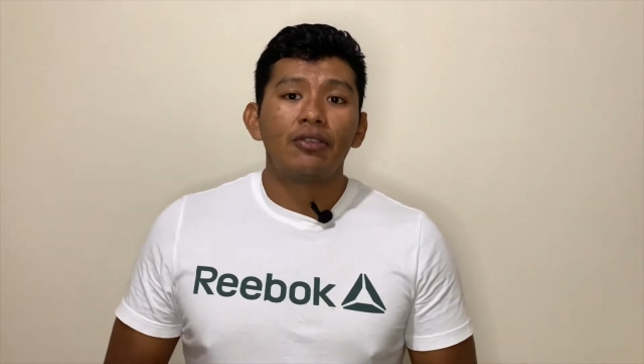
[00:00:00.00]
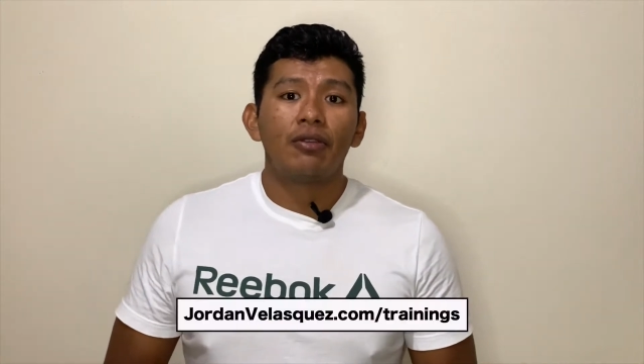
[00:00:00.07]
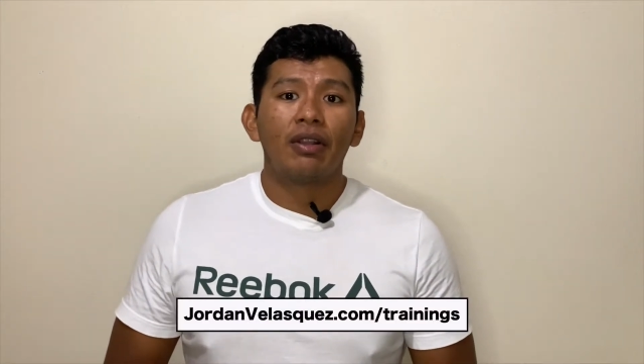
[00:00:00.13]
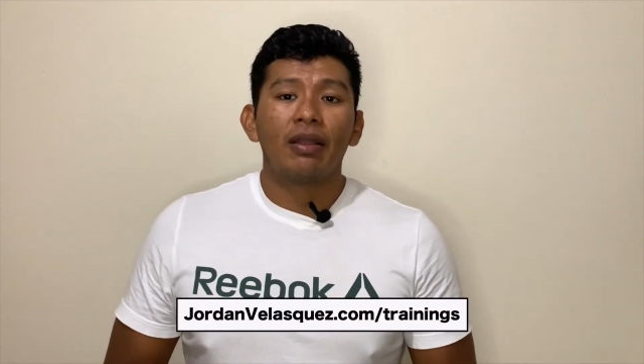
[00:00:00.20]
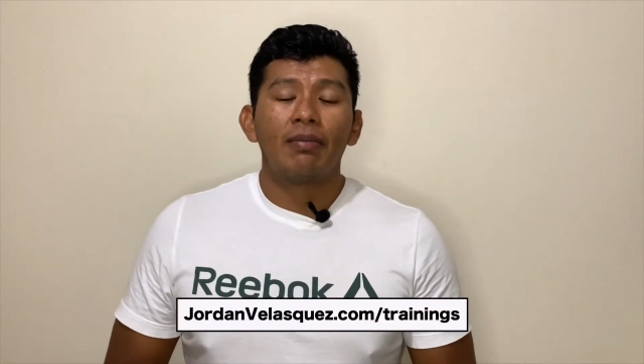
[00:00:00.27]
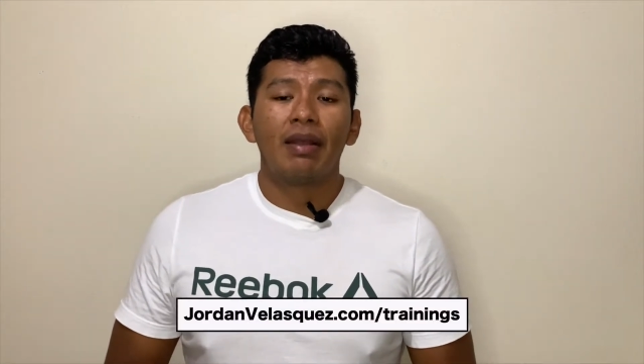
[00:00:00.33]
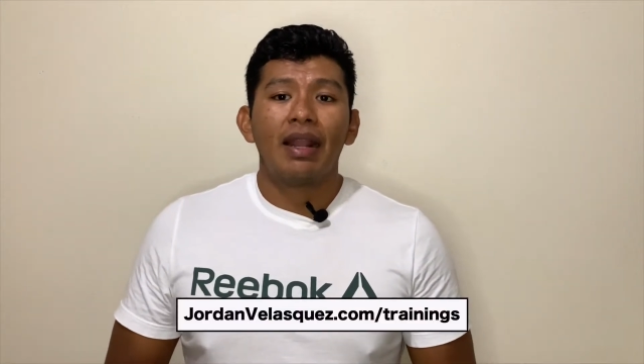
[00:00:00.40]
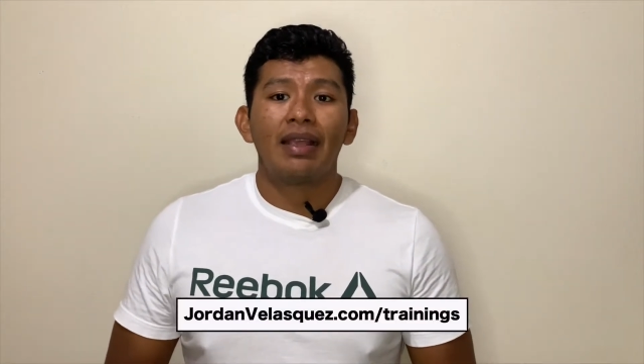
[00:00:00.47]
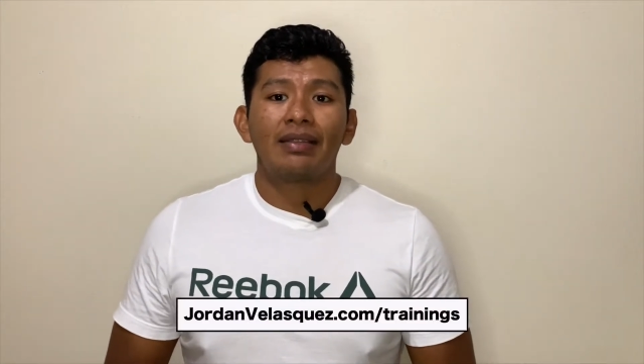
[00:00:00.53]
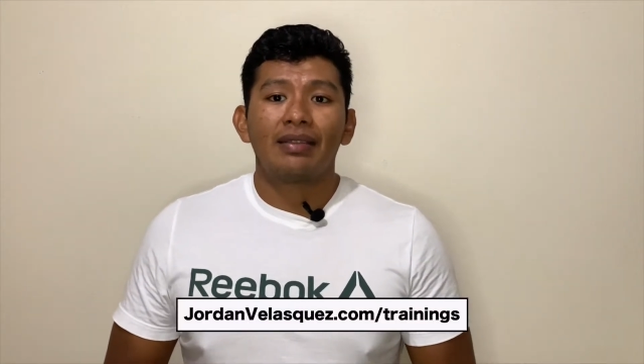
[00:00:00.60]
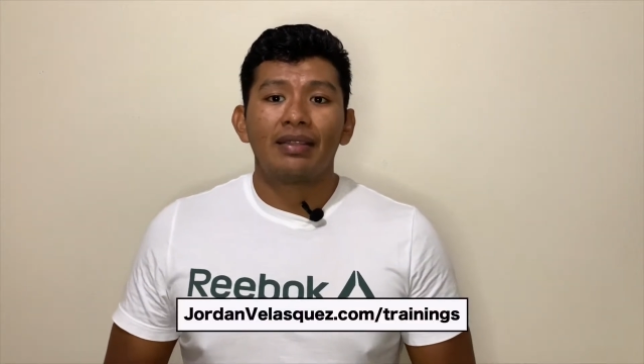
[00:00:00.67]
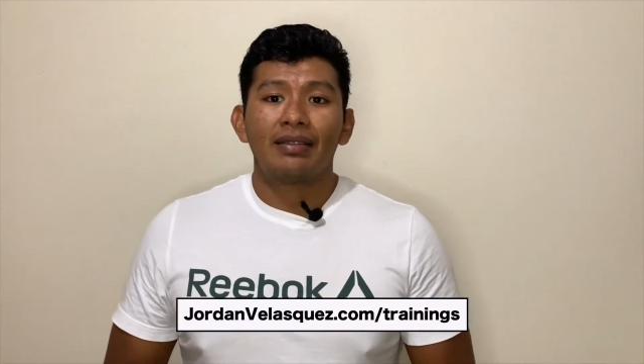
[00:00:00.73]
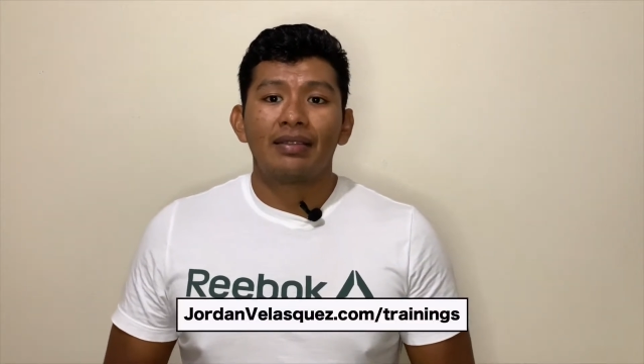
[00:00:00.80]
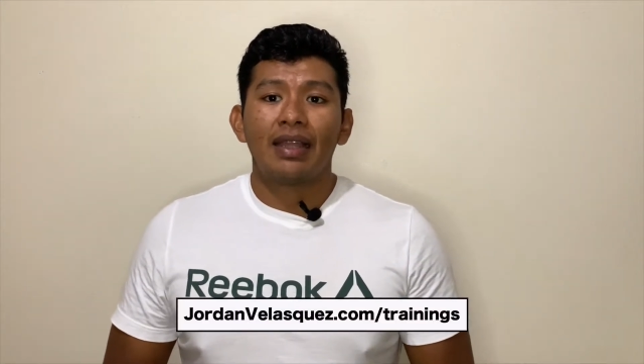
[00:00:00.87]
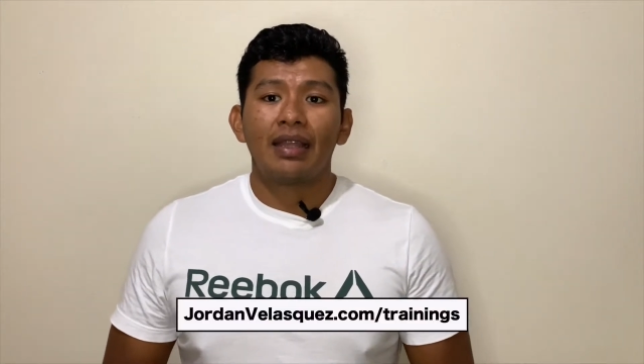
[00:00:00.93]

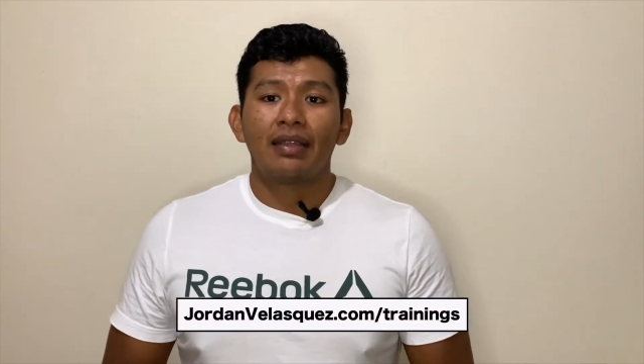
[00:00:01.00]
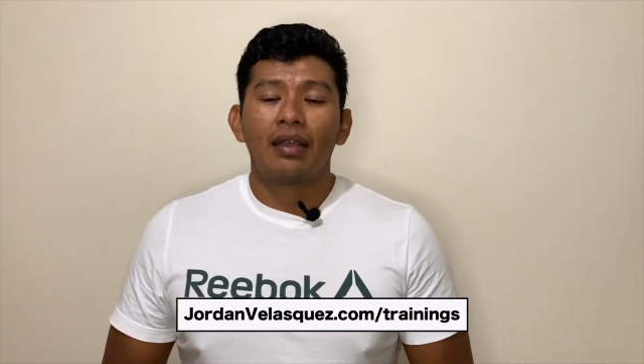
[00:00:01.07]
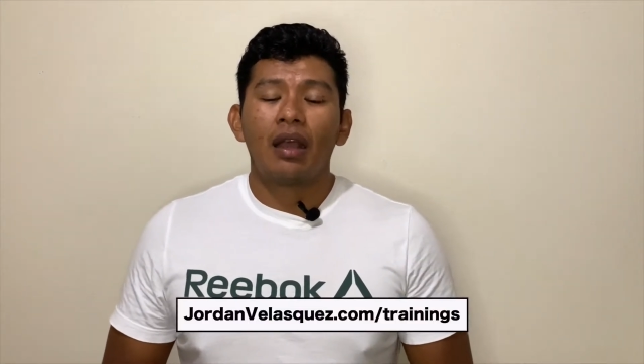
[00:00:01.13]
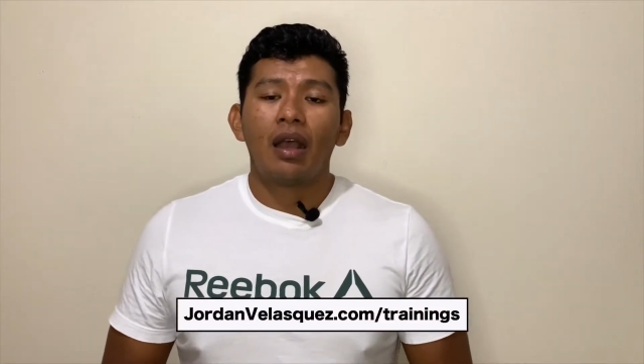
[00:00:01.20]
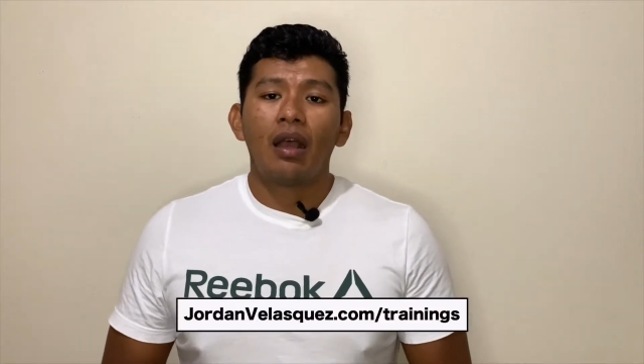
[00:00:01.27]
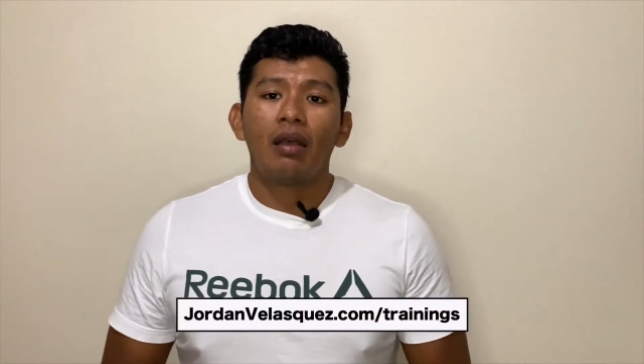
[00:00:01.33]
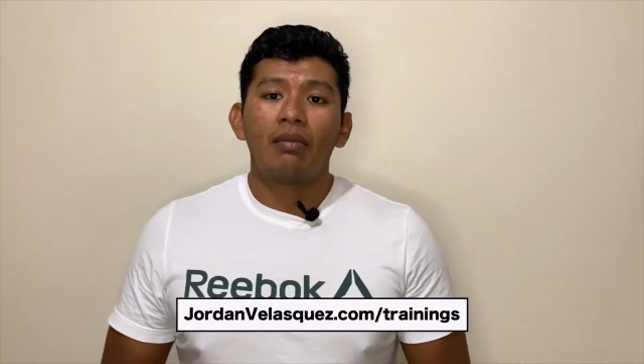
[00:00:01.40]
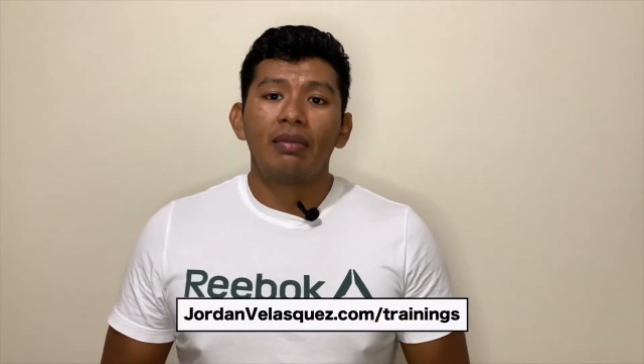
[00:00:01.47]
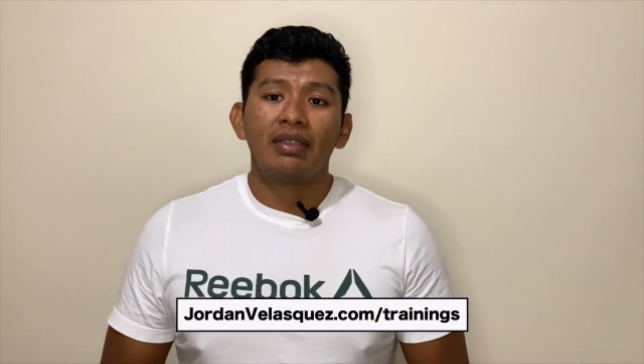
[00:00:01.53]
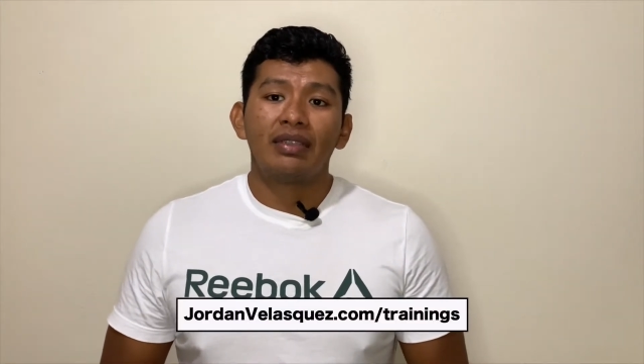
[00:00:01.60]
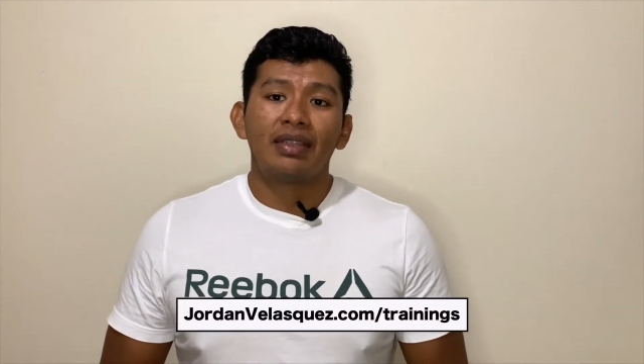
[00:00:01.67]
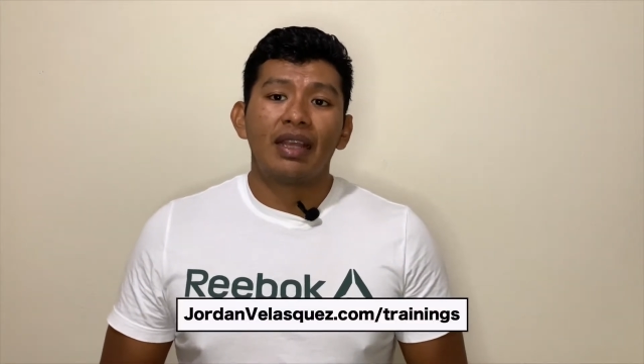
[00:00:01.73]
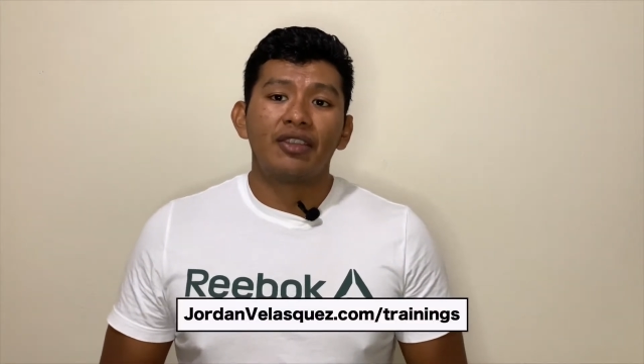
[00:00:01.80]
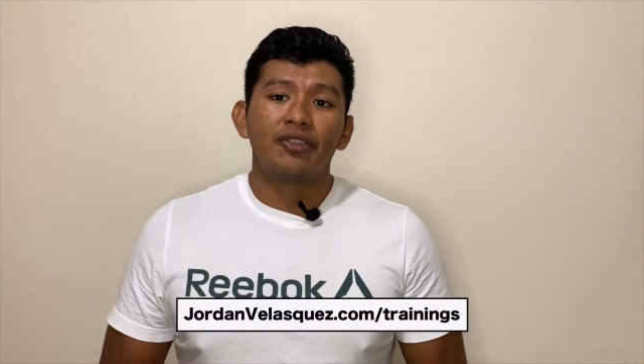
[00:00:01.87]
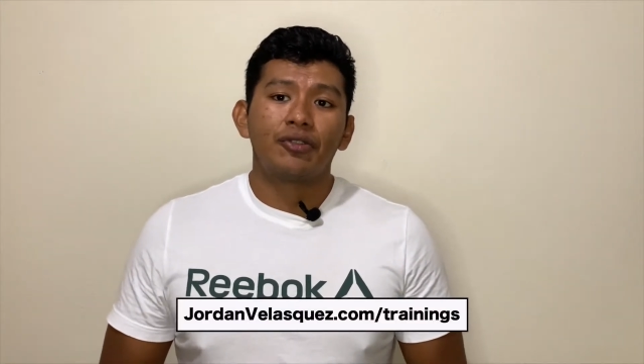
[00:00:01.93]

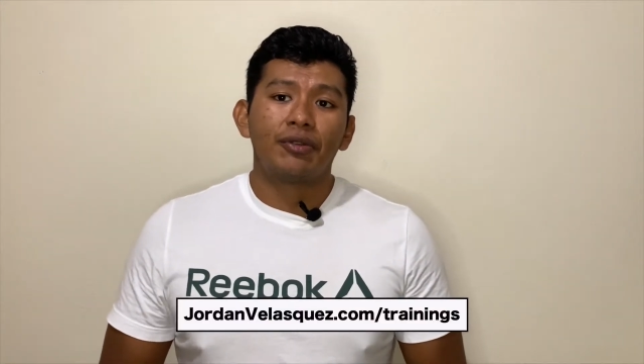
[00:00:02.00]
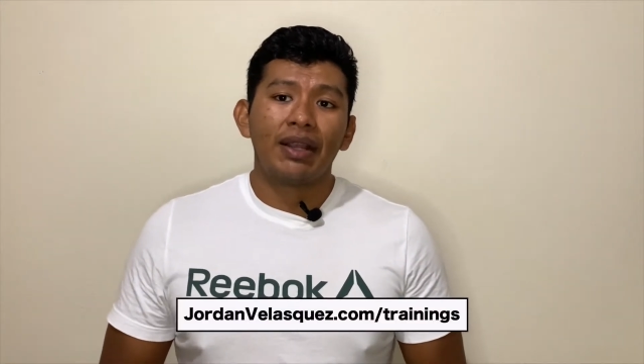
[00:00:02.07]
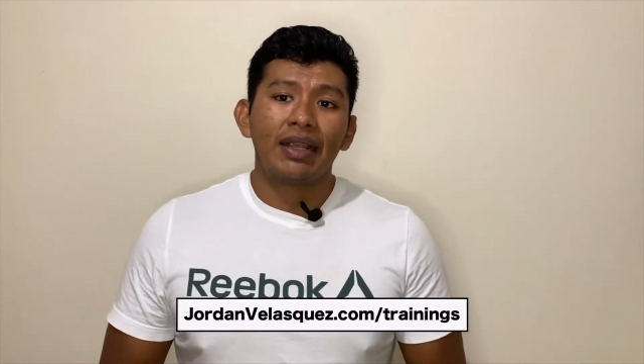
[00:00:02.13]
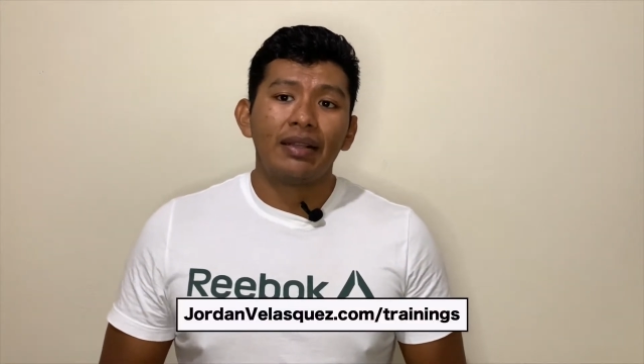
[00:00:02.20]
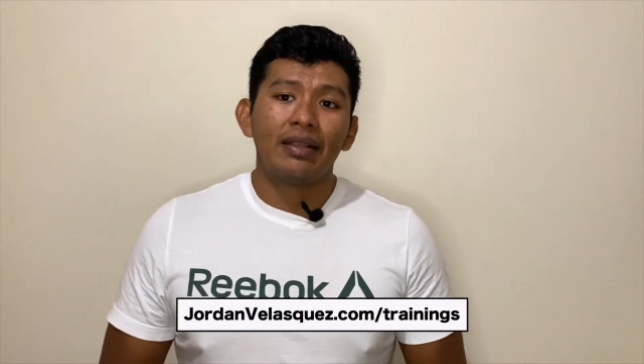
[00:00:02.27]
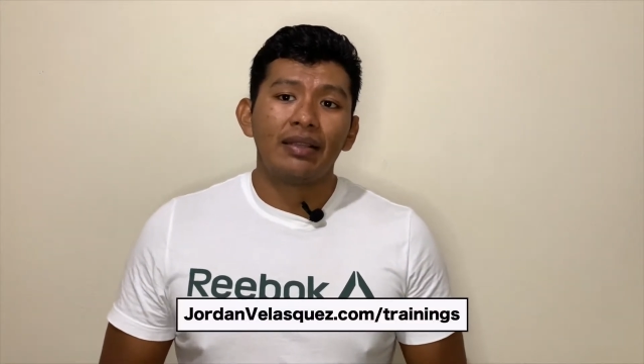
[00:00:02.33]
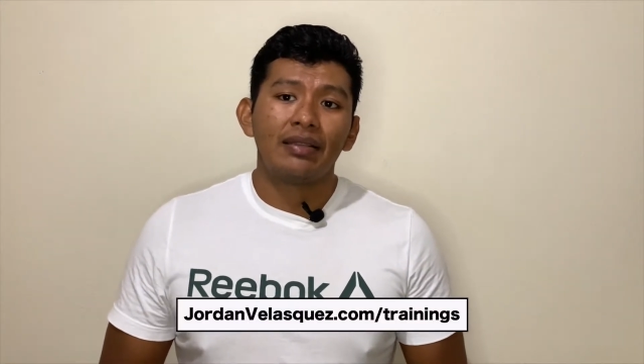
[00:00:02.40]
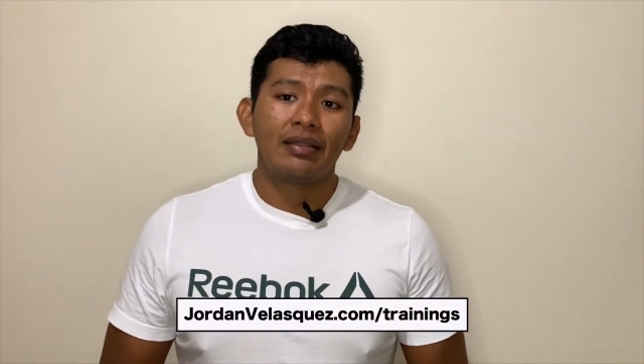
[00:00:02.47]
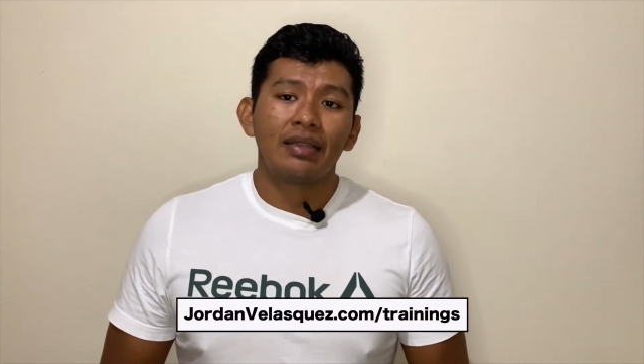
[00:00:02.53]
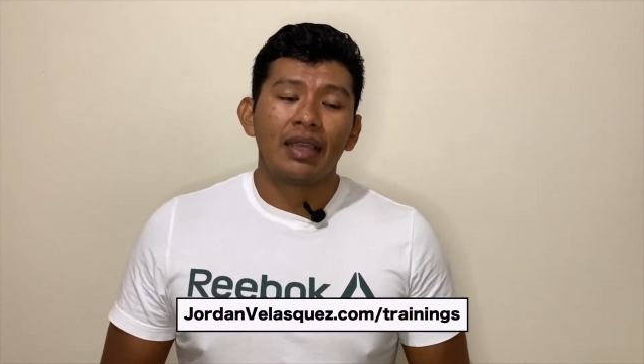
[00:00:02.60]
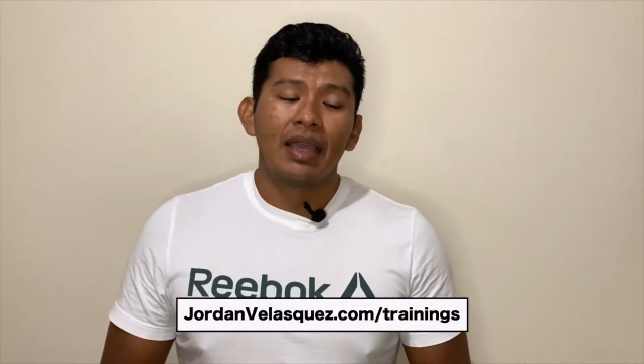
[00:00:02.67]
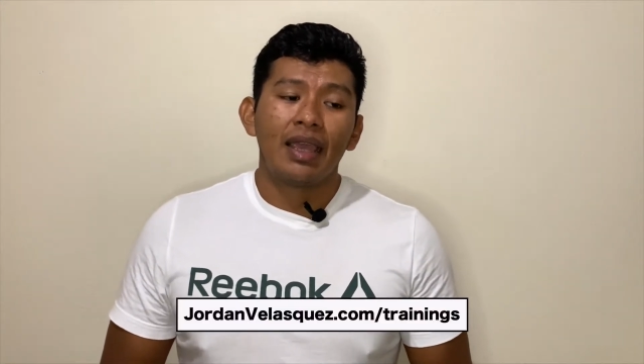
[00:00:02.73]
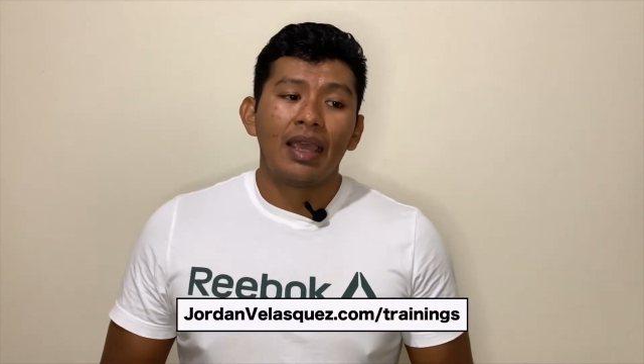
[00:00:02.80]
jordanvelasquez.com/trainings,